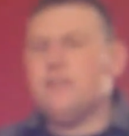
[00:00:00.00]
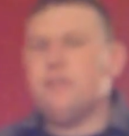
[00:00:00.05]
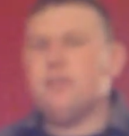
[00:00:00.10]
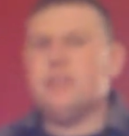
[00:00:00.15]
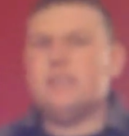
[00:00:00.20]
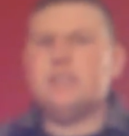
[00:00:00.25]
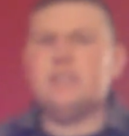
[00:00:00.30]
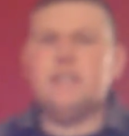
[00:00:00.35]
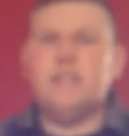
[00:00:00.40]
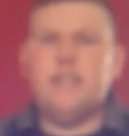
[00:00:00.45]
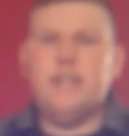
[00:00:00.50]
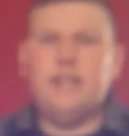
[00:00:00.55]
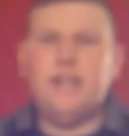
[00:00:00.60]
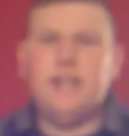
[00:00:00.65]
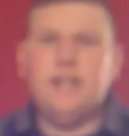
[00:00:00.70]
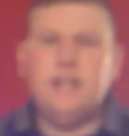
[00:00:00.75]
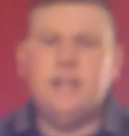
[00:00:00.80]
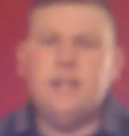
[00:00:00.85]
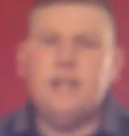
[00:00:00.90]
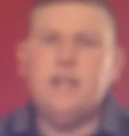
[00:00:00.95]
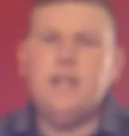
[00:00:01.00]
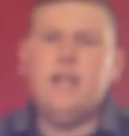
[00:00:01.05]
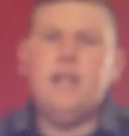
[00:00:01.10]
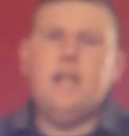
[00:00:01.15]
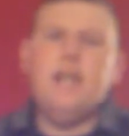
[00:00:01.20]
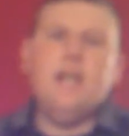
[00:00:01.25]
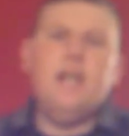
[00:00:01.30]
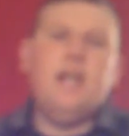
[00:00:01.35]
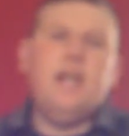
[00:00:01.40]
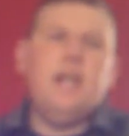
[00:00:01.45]
H versus Sting.
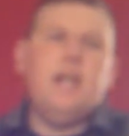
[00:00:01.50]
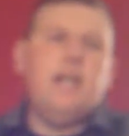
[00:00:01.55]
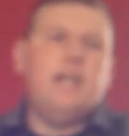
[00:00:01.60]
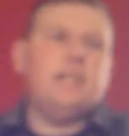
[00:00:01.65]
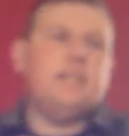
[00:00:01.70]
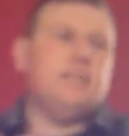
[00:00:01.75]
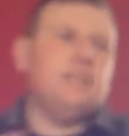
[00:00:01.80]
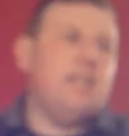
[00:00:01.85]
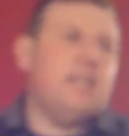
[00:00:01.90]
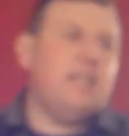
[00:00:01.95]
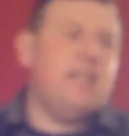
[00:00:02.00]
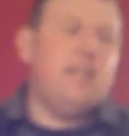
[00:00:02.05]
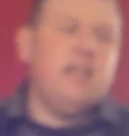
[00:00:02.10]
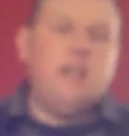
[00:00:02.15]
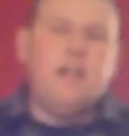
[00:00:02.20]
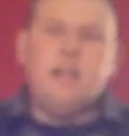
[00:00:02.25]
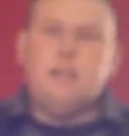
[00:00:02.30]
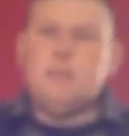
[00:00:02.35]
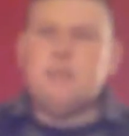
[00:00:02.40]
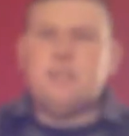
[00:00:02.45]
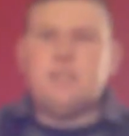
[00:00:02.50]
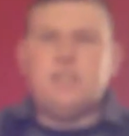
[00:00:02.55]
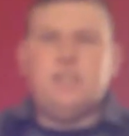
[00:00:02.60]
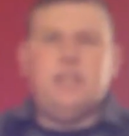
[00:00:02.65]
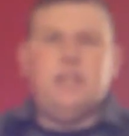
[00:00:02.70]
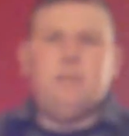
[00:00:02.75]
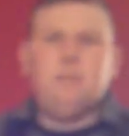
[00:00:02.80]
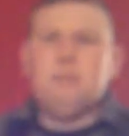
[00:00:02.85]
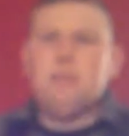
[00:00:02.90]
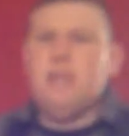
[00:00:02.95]
Is let the anonymous
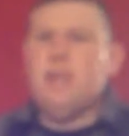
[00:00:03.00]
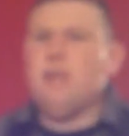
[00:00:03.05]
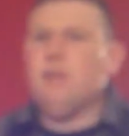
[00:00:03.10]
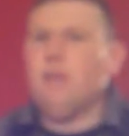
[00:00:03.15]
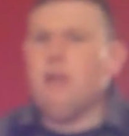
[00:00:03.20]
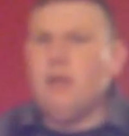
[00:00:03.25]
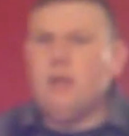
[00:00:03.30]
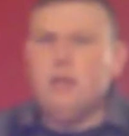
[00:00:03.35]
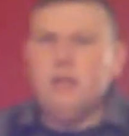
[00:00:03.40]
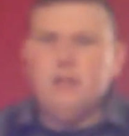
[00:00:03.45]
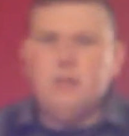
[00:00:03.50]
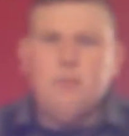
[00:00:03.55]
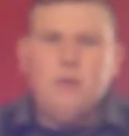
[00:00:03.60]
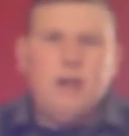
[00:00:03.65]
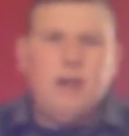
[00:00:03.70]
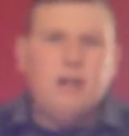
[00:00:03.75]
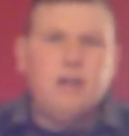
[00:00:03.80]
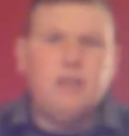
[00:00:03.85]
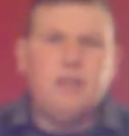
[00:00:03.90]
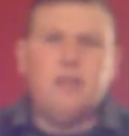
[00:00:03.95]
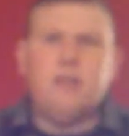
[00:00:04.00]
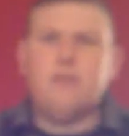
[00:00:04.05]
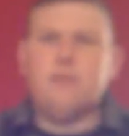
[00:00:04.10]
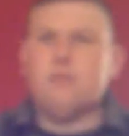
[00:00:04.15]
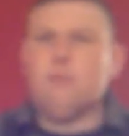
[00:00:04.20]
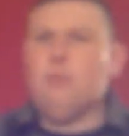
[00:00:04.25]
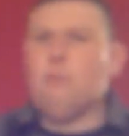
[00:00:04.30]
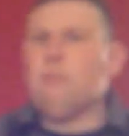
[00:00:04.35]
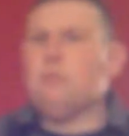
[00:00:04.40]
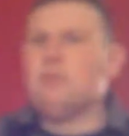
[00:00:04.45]
GM thing run a little while. I know
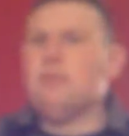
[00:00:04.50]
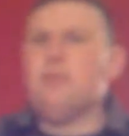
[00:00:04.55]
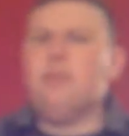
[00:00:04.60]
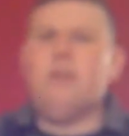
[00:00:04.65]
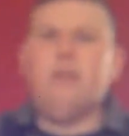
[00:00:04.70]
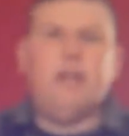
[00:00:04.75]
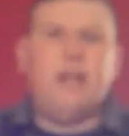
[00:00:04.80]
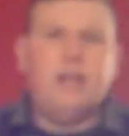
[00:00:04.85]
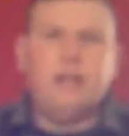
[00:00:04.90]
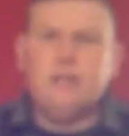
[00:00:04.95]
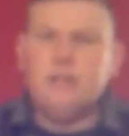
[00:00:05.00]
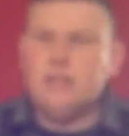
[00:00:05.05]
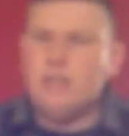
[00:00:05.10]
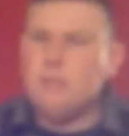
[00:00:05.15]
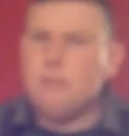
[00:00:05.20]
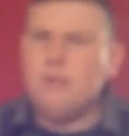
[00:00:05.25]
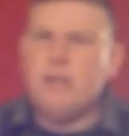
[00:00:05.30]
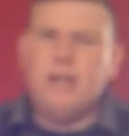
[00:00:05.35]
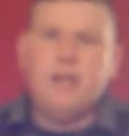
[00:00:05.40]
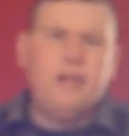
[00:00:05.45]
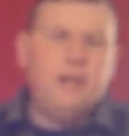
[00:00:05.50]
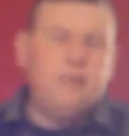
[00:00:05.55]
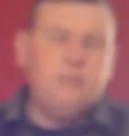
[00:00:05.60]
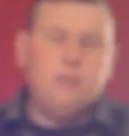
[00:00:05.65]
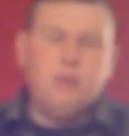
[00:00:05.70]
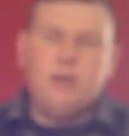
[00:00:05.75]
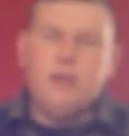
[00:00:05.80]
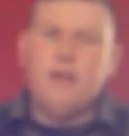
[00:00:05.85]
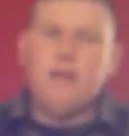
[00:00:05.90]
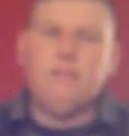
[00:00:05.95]
there's rumors of Kurt Angle coming
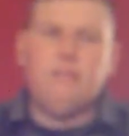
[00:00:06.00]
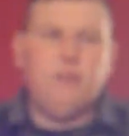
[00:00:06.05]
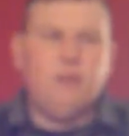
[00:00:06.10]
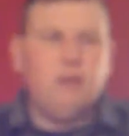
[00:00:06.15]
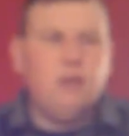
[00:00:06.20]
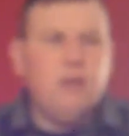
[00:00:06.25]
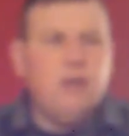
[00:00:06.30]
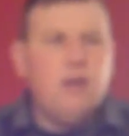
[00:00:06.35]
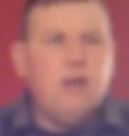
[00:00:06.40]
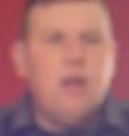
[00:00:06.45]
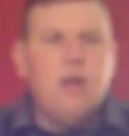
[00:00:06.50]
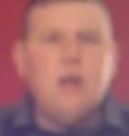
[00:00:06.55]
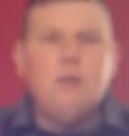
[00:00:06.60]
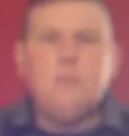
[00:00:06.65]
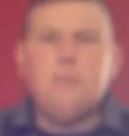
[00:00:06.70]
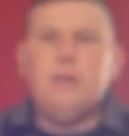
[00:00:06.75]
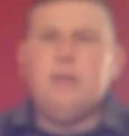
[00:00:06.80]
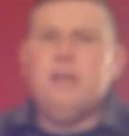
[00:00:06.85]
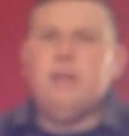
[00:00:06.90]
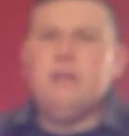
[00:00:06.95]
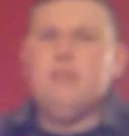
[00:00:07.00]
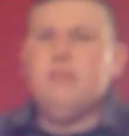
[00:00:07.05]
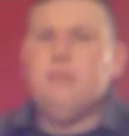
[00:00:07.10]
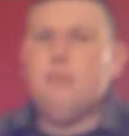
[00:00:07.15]
in, whatever. But